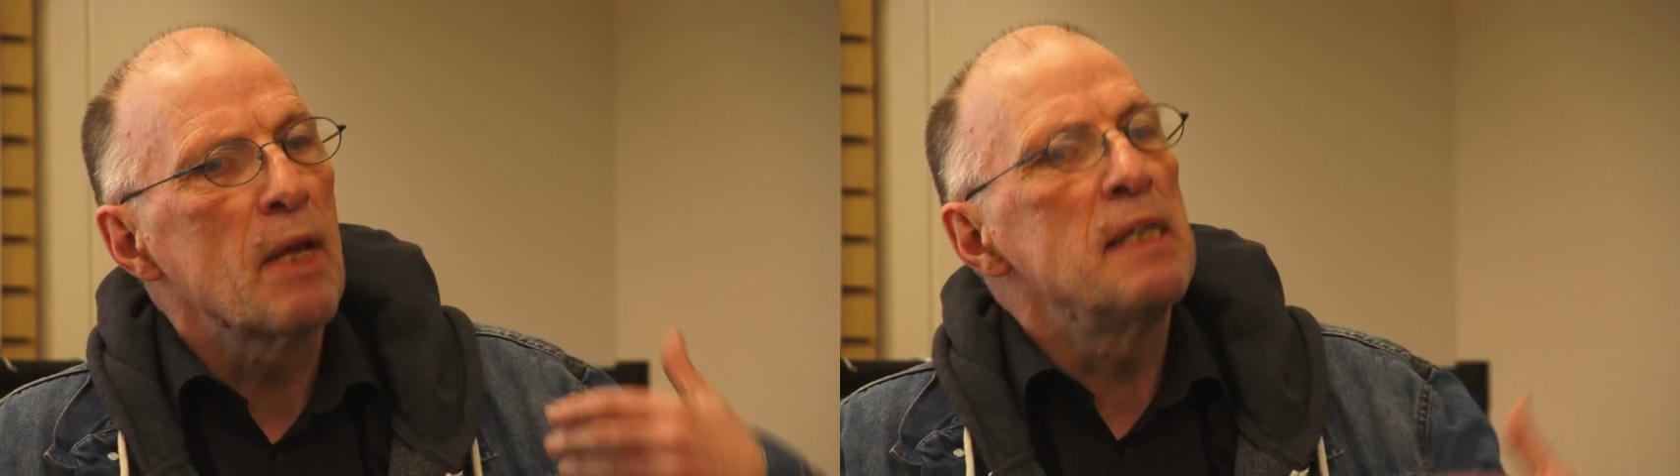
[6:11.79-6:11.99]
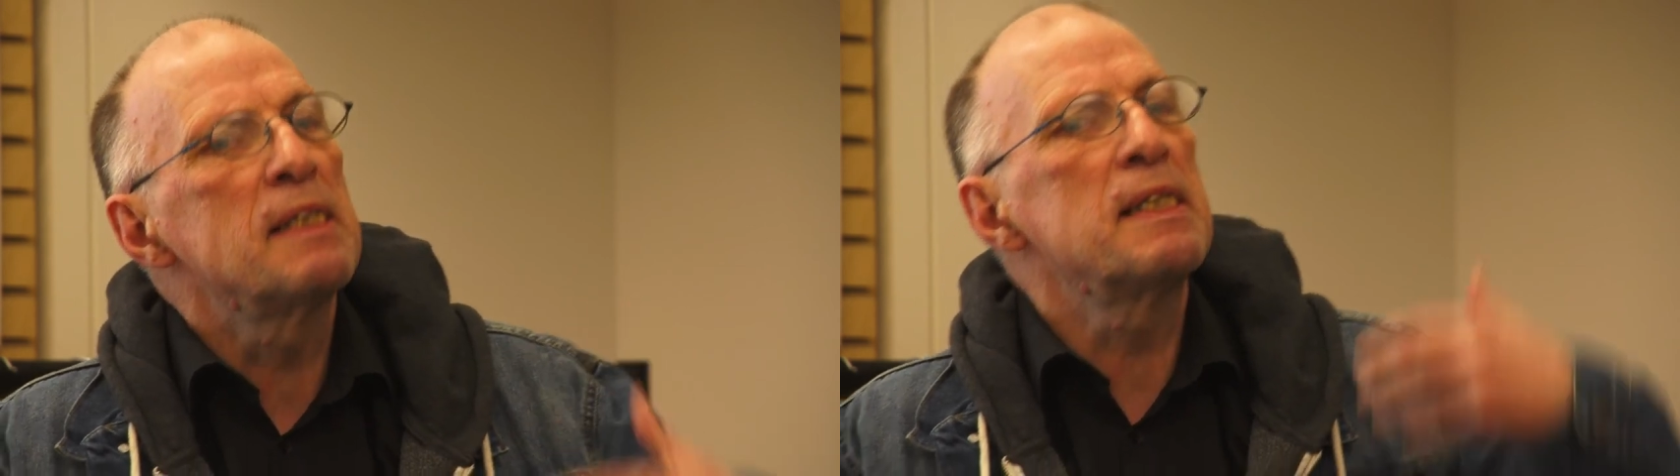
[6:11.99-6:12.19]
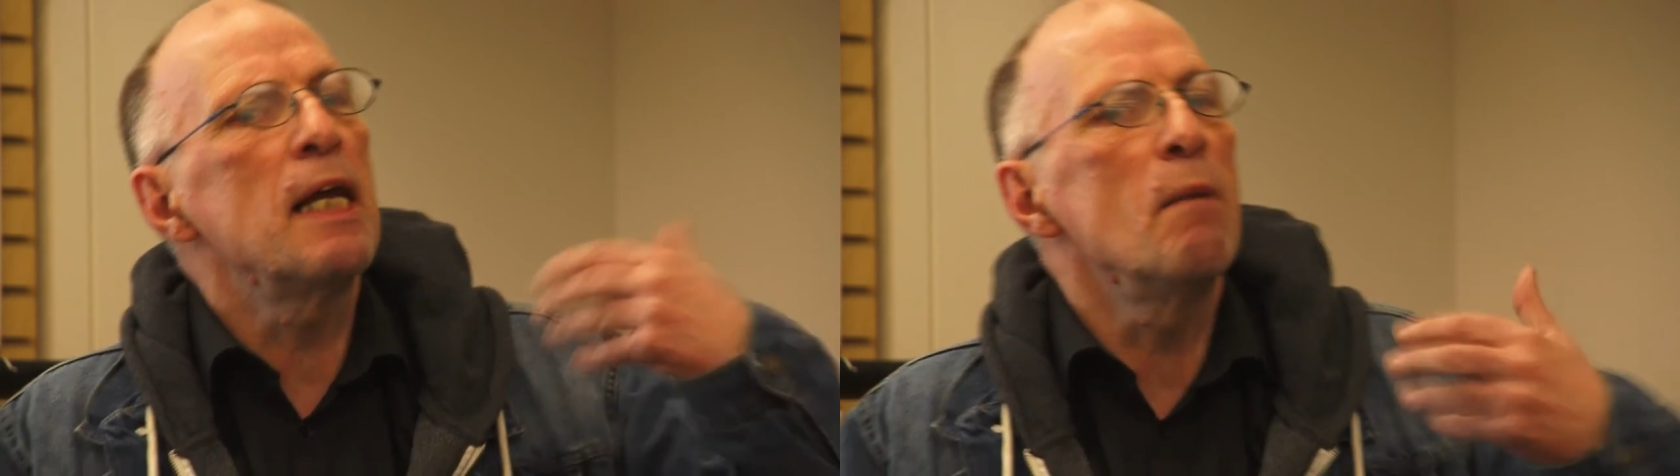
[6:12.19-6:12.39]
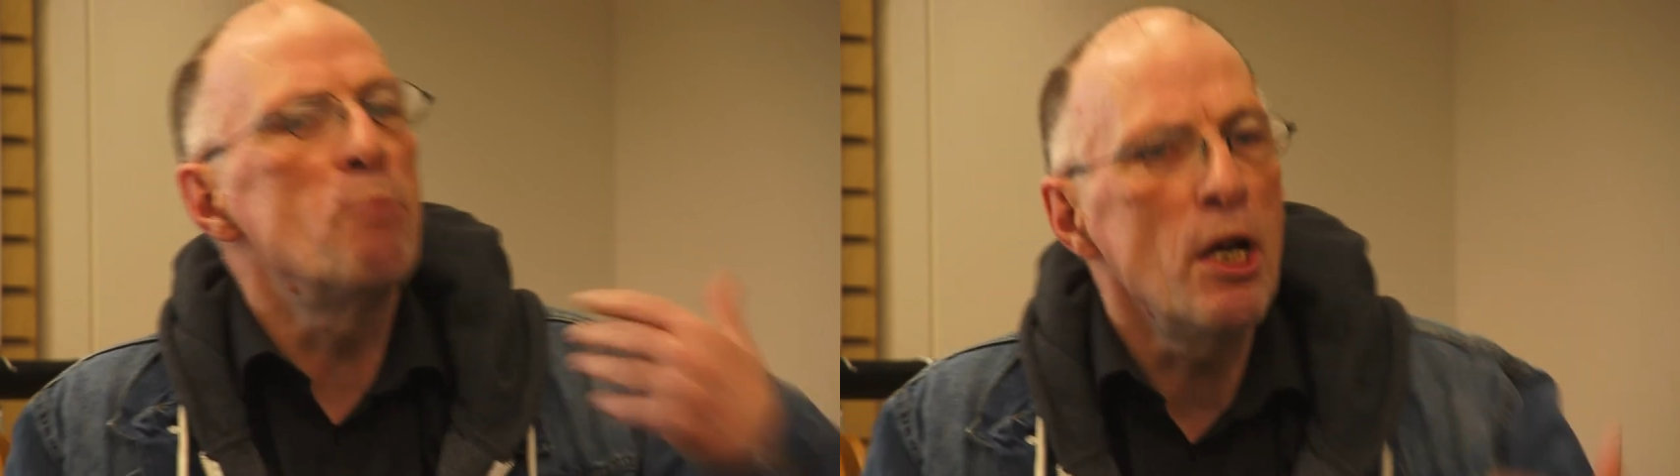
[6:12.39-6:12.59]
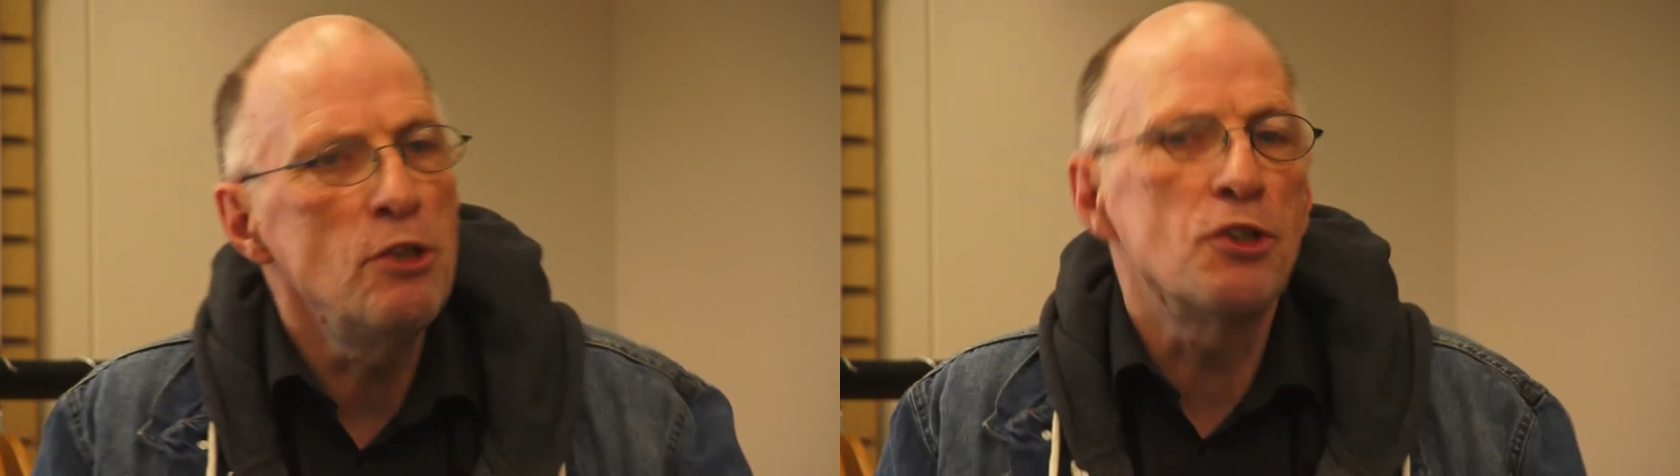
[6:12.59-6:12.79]

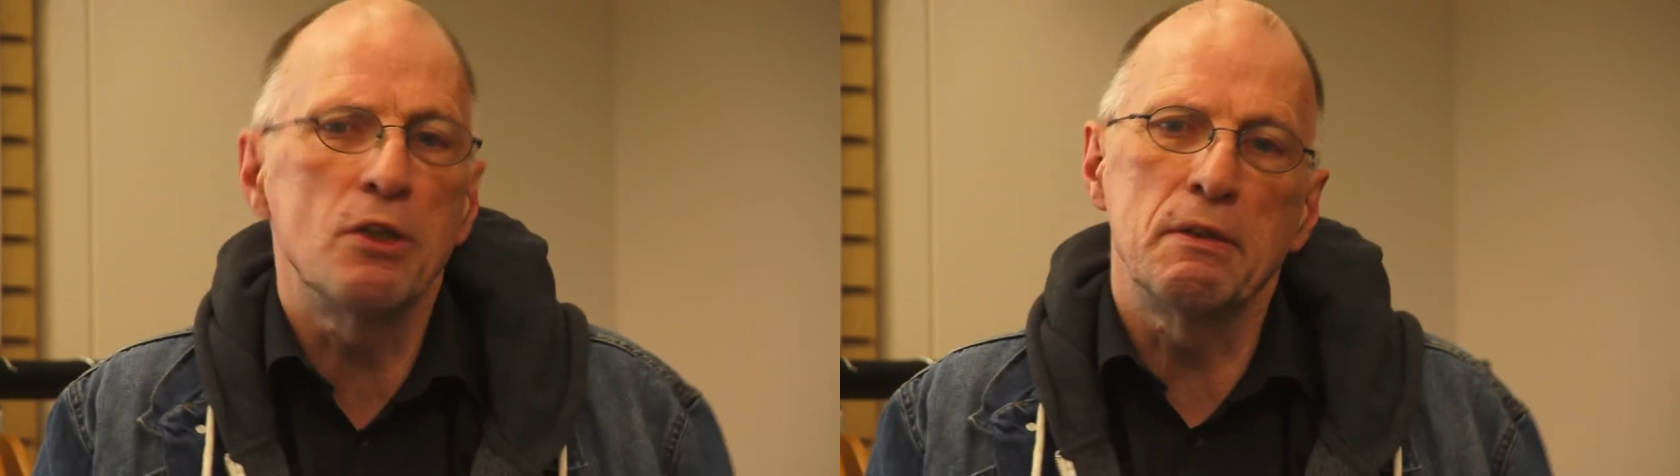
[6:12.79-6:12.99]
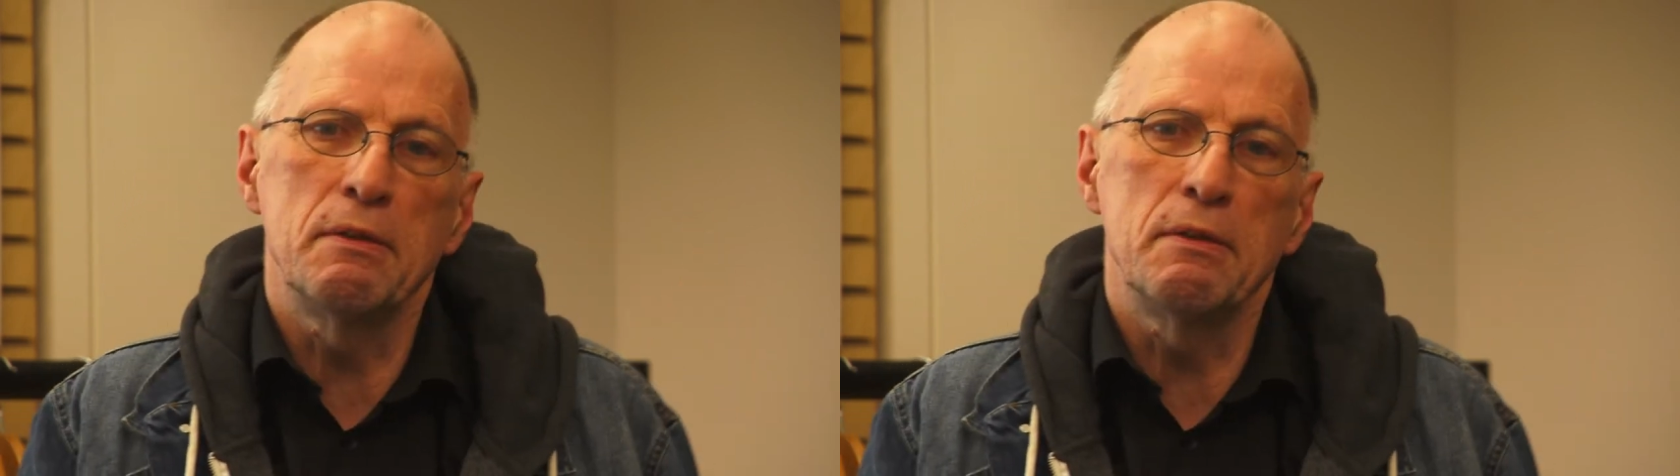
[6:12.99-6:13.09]
celebration